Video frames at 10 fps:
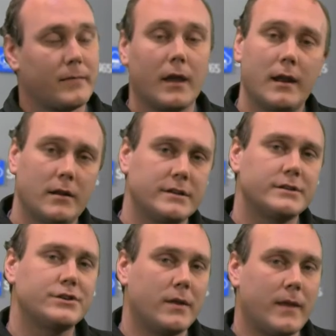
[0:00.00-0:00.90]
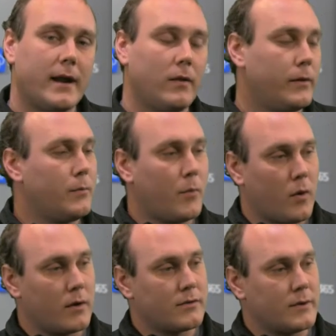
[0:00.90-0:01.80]
And I'll touch on that a little
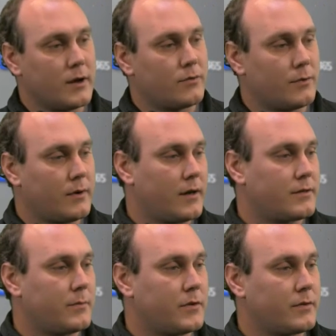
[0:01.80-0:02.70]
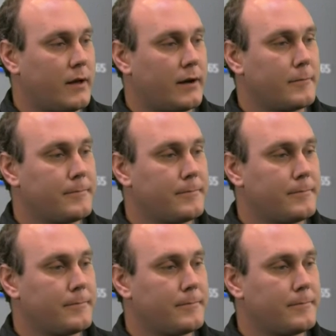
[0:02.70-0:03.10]
more as we go through customers later.